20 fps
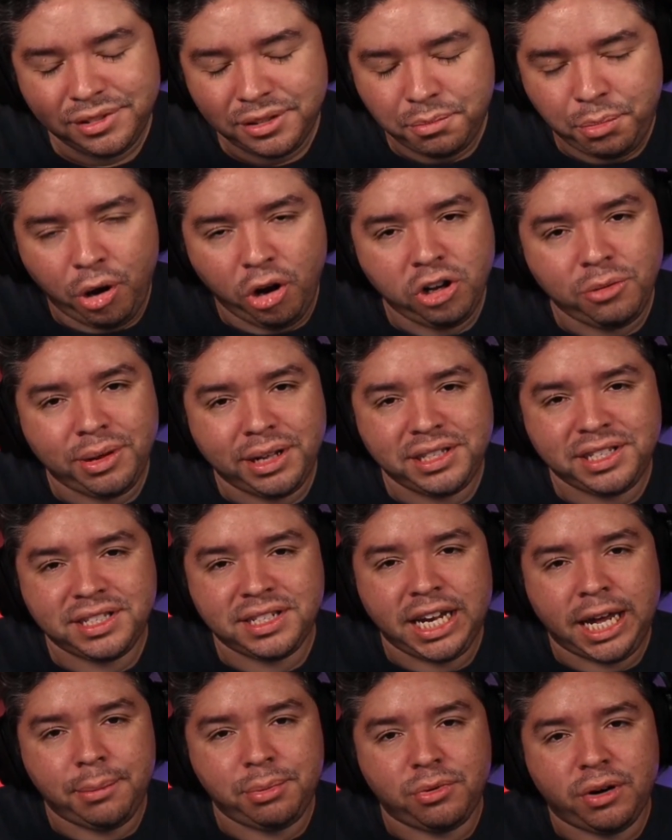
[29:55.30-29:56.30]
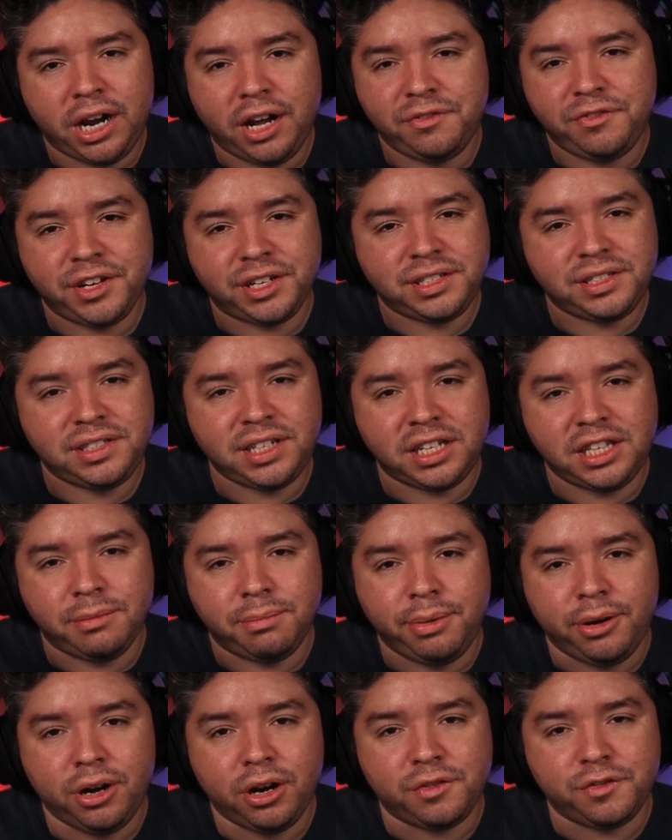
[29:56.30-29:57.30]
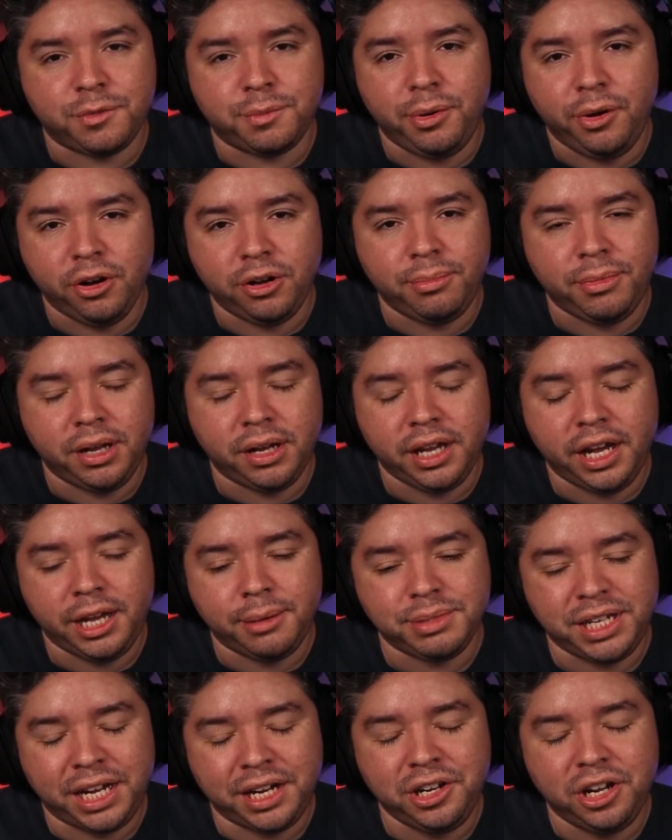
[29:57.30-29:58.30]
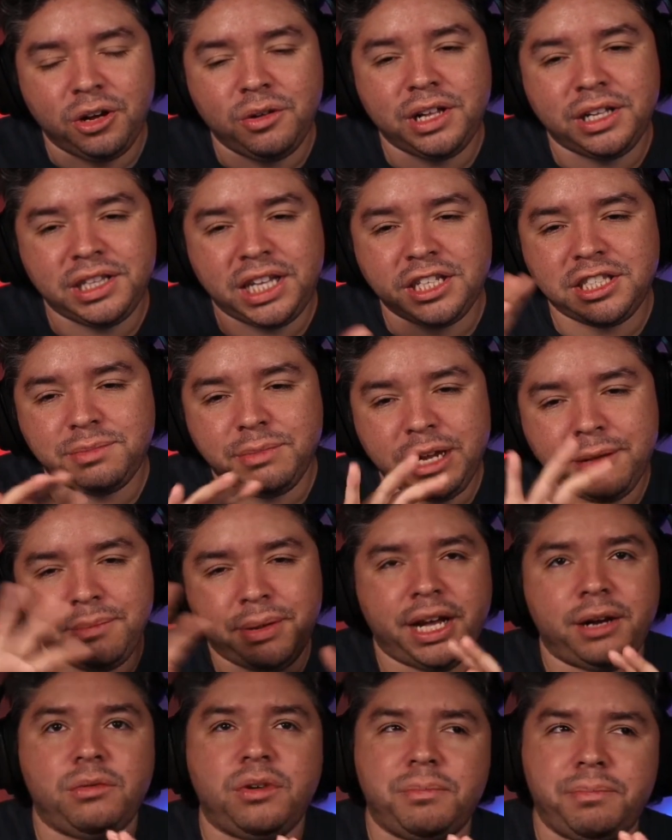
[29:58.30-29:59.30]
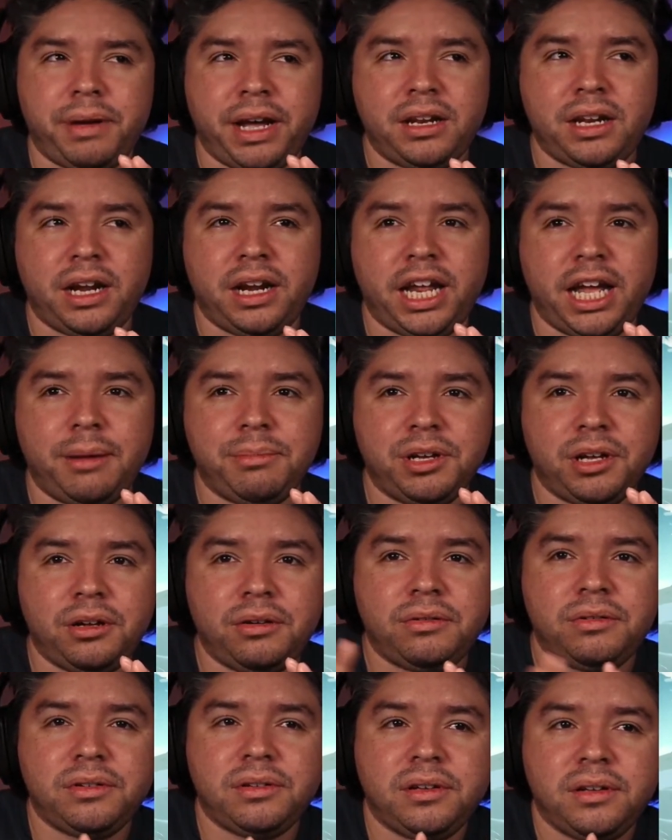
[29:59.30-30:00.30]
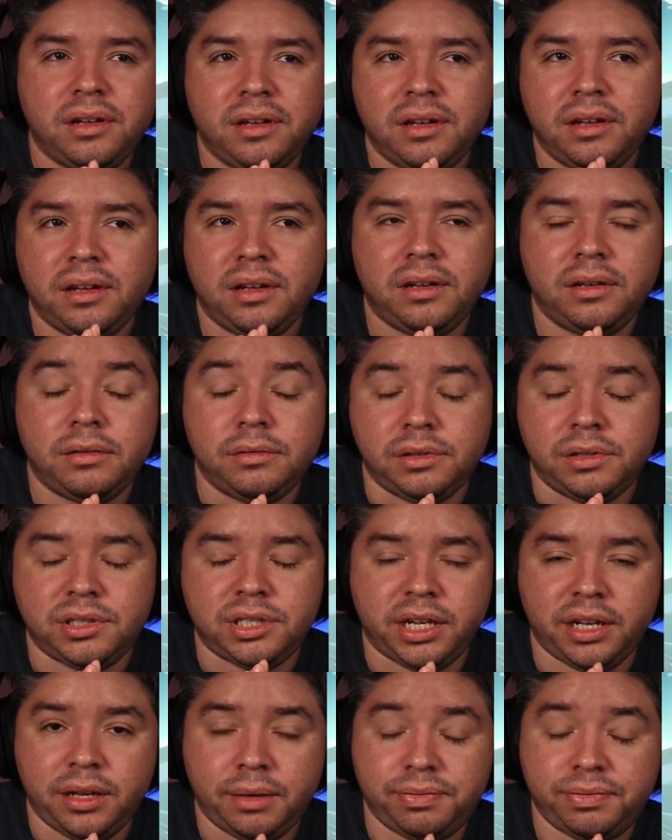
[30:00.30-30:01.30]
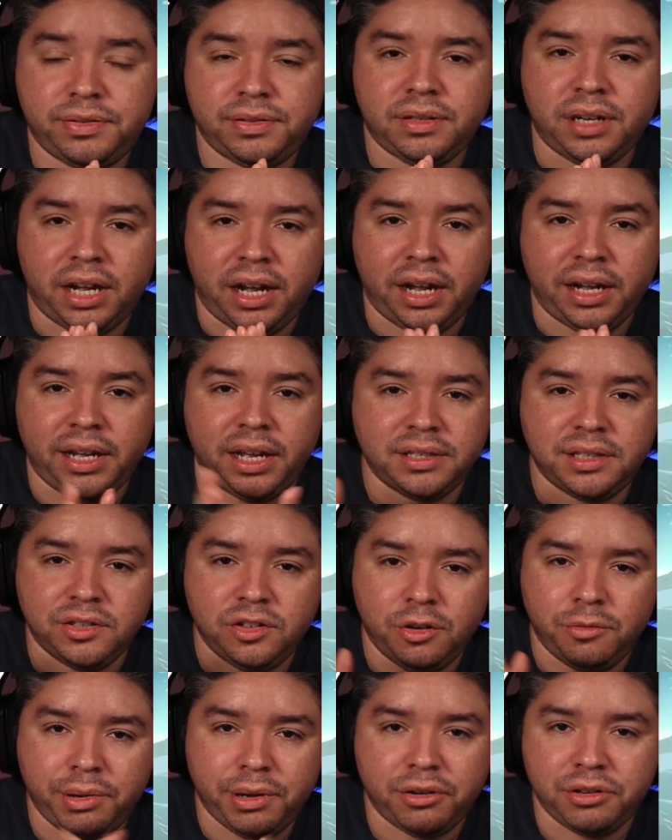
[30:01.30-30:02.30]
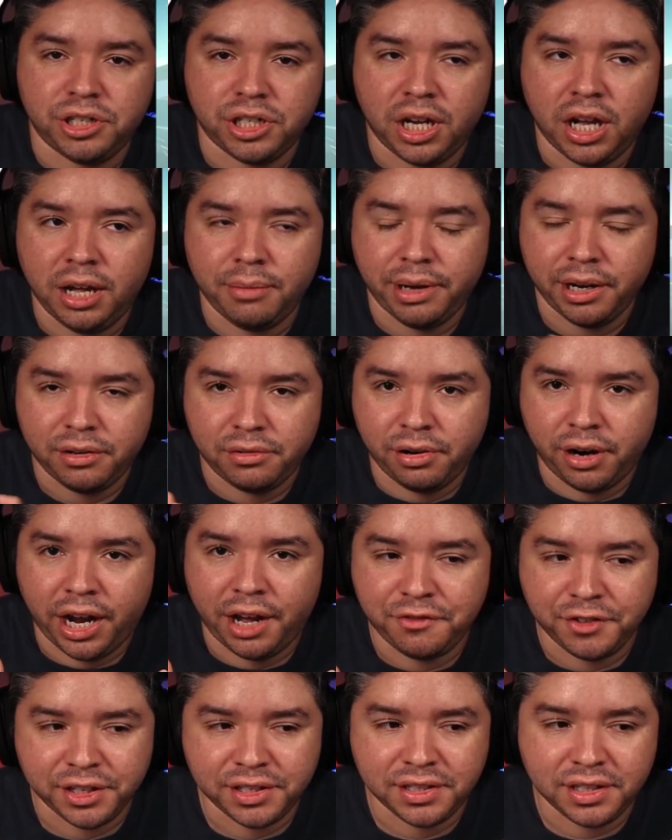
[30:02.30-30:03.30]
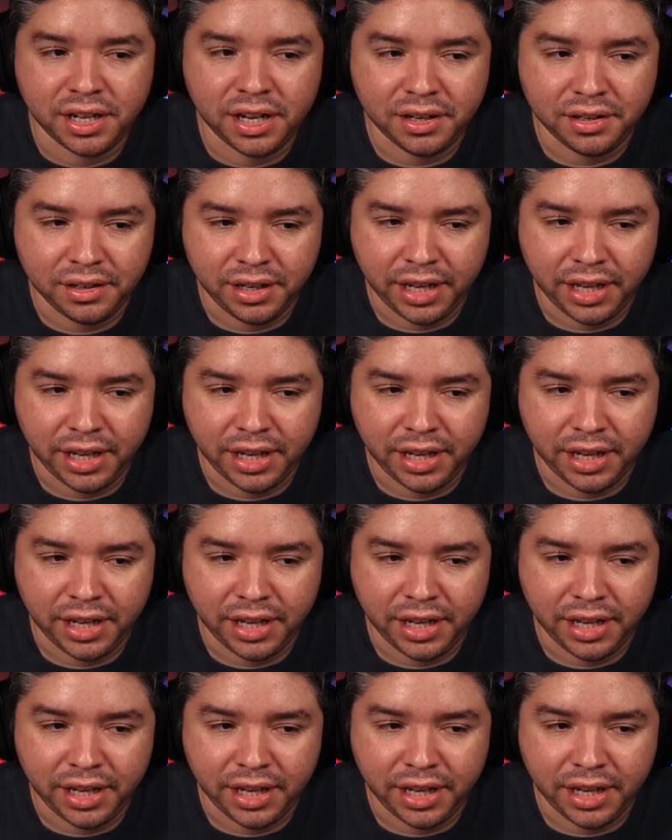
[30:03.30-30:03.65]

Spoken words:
Pokemon Snap graphics set the bar for Pokemon games. I know that's made by, what, Bandai Namco? Which I guess they do a better job at graphics than